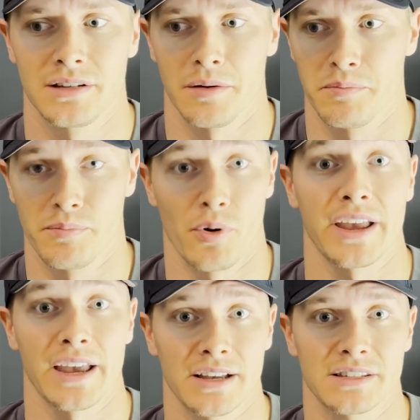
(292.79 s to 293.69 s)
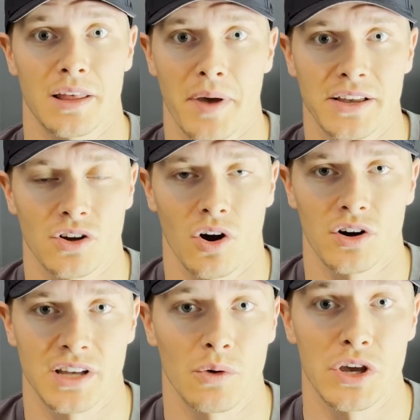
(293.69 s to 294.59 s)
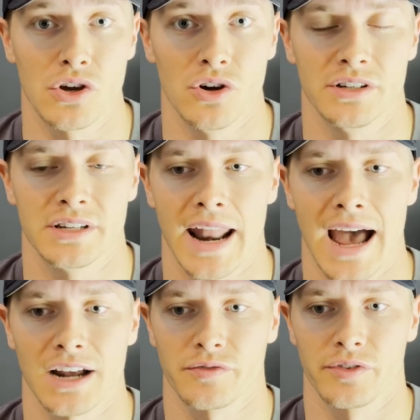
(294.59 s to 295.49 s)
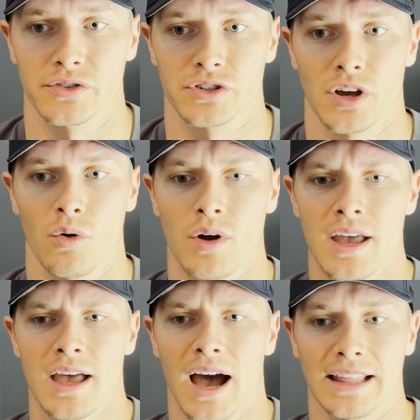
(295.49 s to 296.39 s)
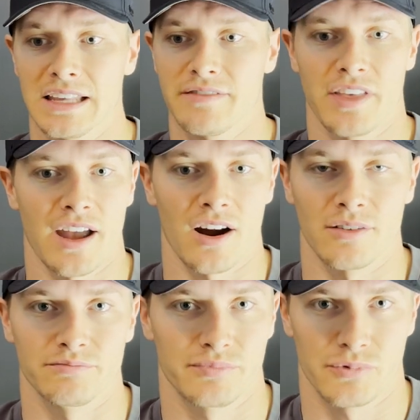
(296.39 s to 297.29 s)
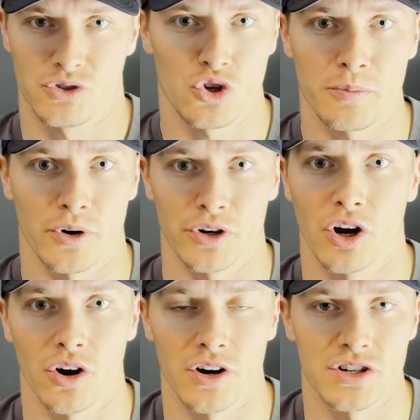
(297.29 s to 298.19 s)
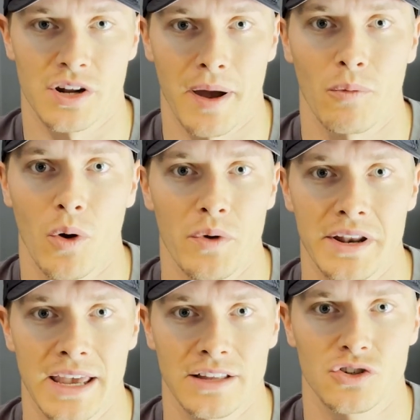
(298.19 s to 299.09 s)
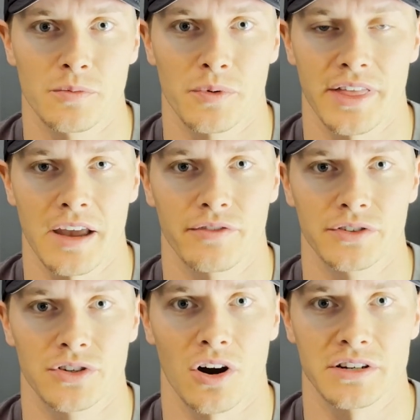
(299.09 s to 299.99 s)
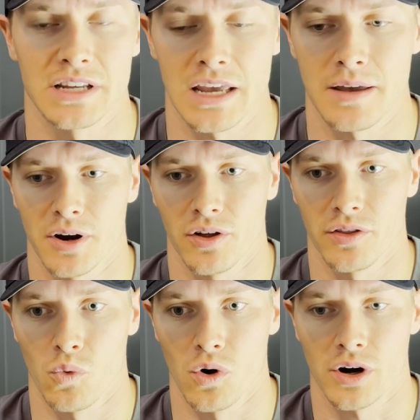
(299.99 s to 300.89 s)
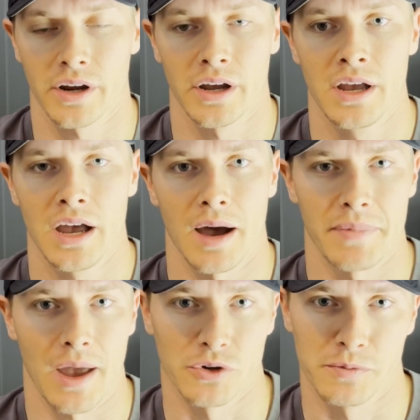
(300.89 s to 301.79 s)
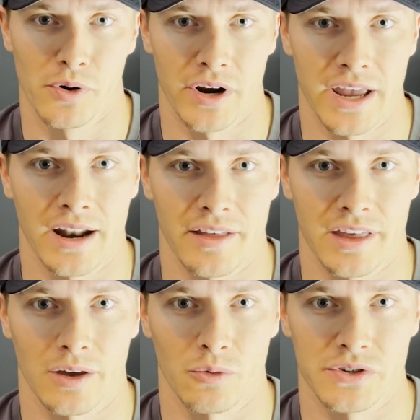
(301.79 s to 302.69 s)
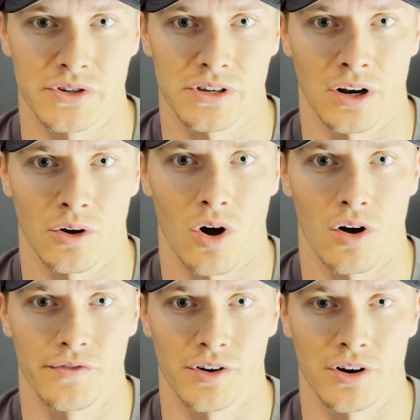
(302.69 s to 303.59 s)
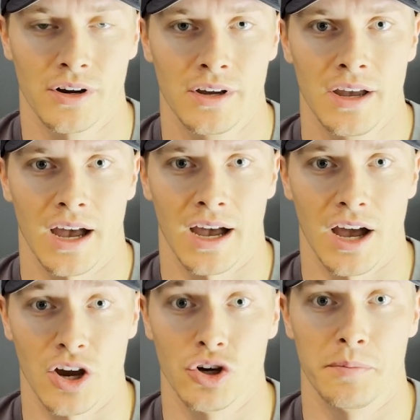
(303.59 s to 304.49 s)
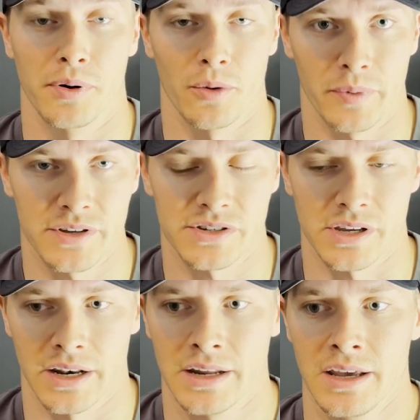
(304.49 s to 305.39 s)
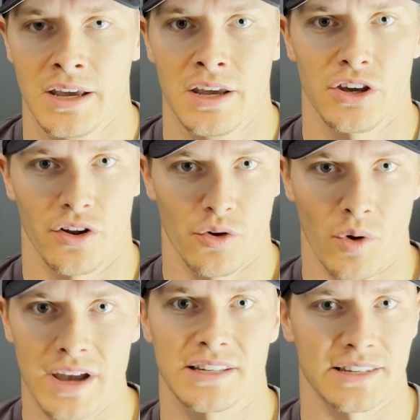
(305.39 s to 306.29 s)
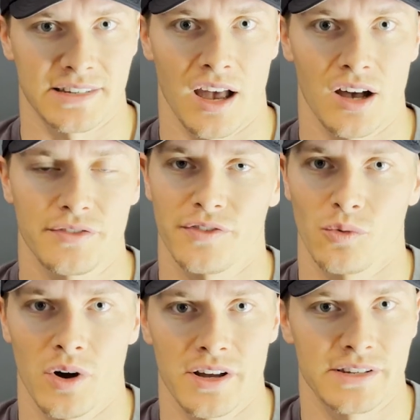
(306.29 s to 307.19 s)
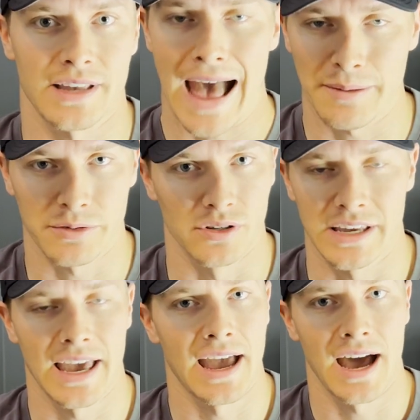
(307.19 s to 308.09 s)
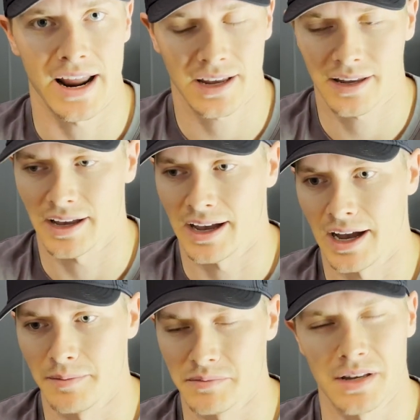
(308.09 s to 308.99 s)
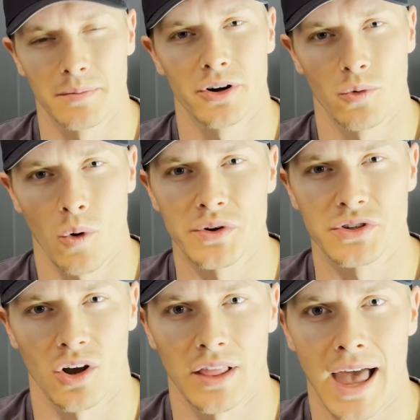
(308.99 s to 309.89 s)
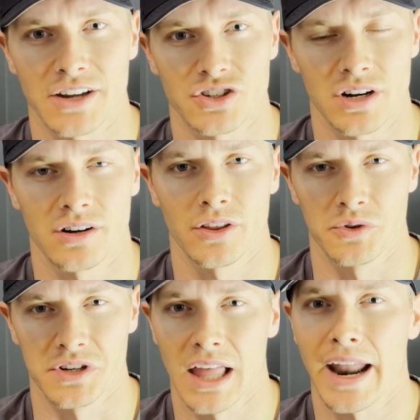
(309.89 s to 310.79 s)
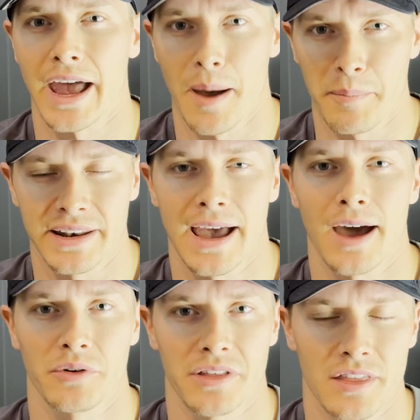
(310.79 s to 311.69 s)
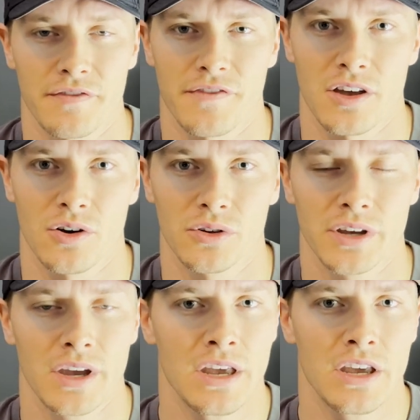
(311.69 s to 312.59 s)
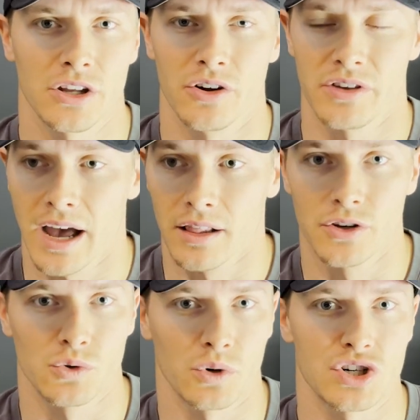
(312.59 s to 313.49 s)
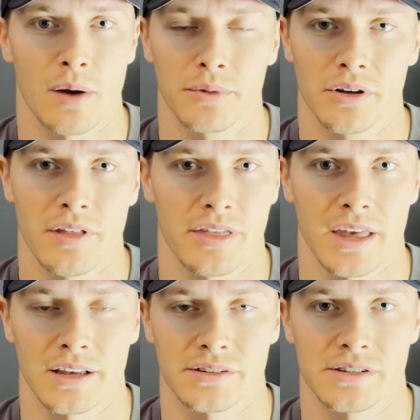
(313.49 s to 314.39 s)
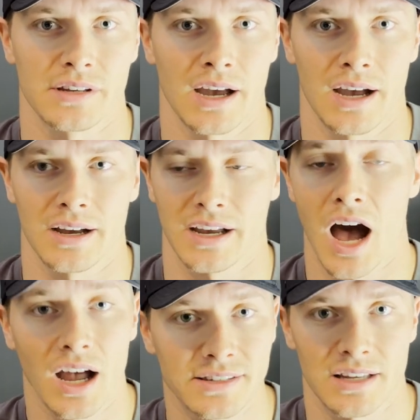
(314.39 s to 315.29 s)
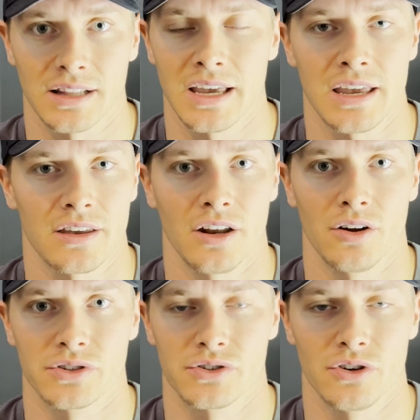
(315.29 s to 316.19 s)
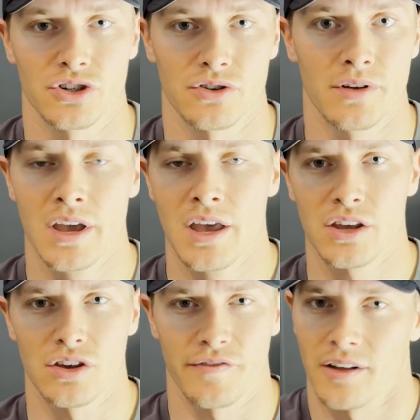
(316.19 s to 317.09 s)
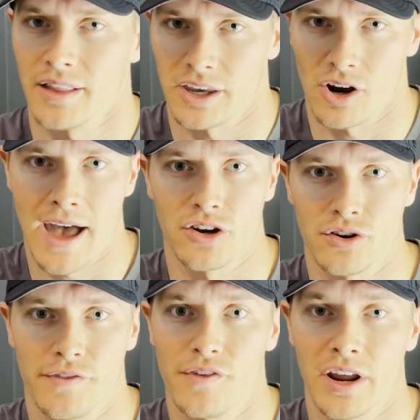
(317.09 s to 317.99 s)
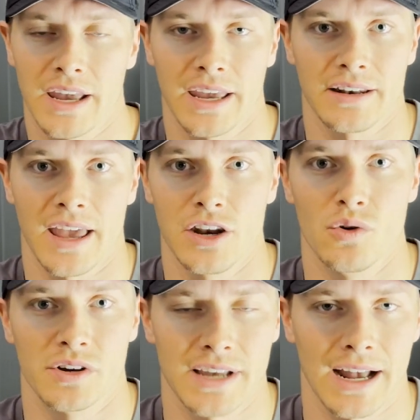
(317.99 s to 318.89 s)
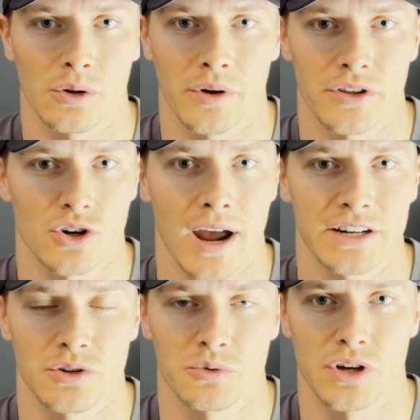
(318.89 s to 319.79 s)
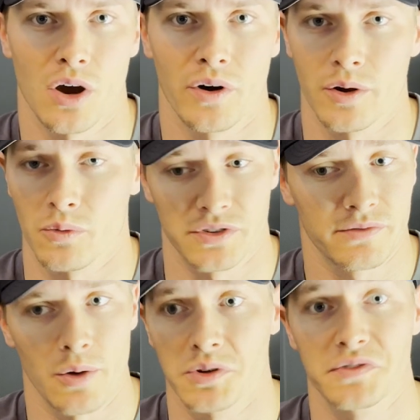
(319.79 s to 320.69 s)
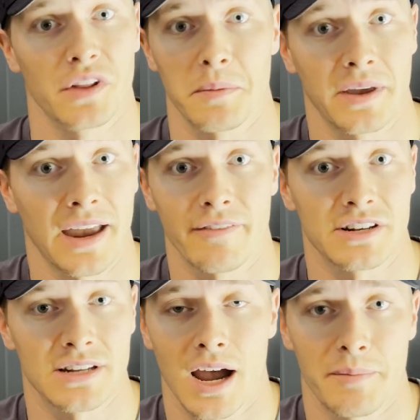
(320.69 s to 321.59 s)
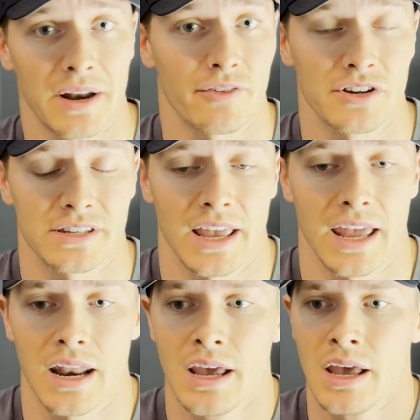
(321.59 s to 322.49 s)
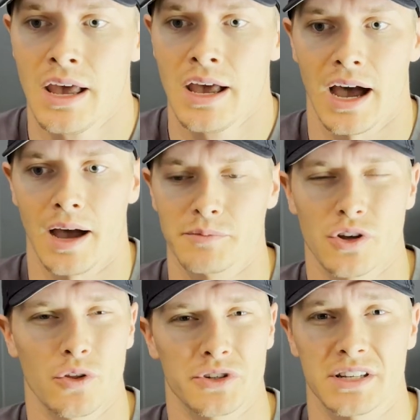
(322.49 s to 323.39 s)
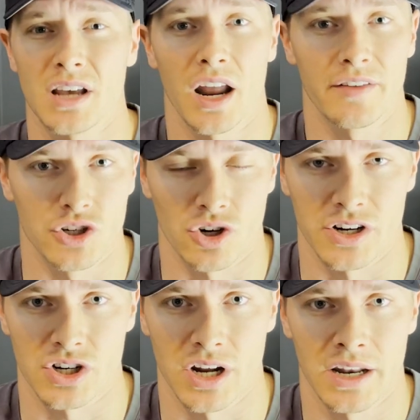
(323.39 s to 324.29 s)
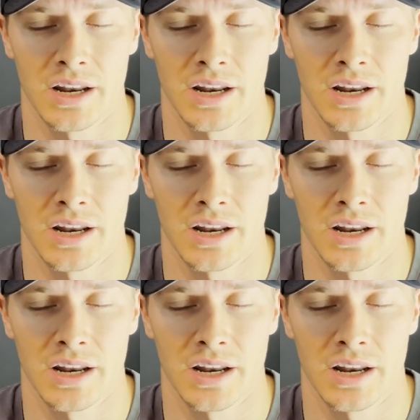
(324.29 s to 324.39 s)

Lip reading: bringing us the best cars that we could to Nashville. So I leave there super encouraged about what we did, super thankful to our team and the work that was put in. I think it was, all for a good purpose. And, the race itself was absolutely chaotic, similar to what we saw last year. There was a lot of up and down within the field. Yellows were jumbling things constantly. As soon as you felt like you had your footing and knew exactly where the strategy was going, it was flipping every time and every stint. So there was a ton of attrition.